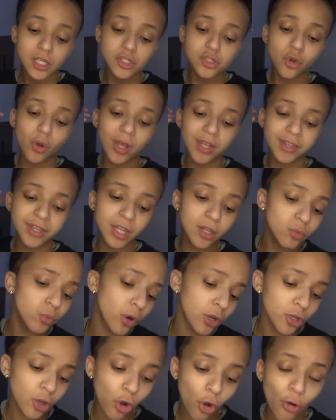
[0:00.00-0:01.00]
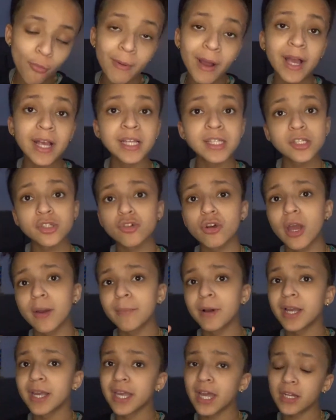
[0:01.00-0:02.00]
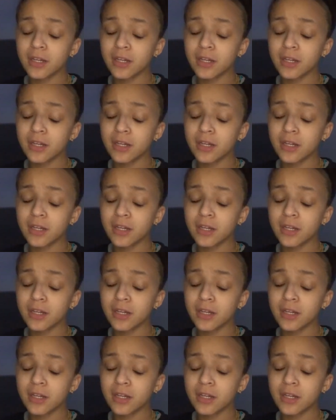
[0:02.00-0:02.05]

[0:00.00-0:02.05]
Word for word: So I did want to on my Instagram again.